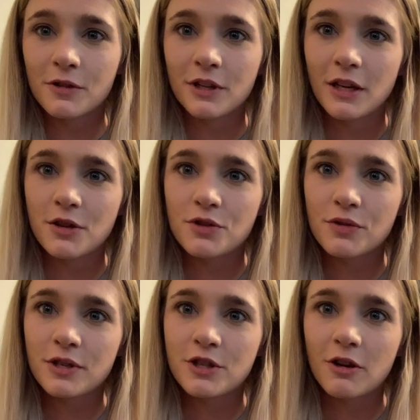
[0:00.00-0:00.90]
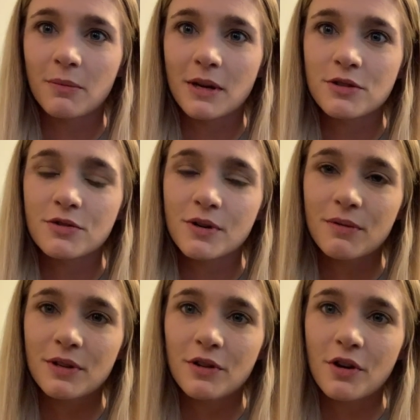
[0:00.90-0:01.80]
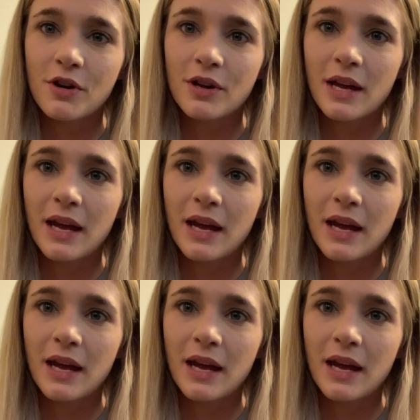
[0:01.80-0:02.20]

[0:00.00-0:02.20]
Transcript: really enjoyed sharing my story with y'all,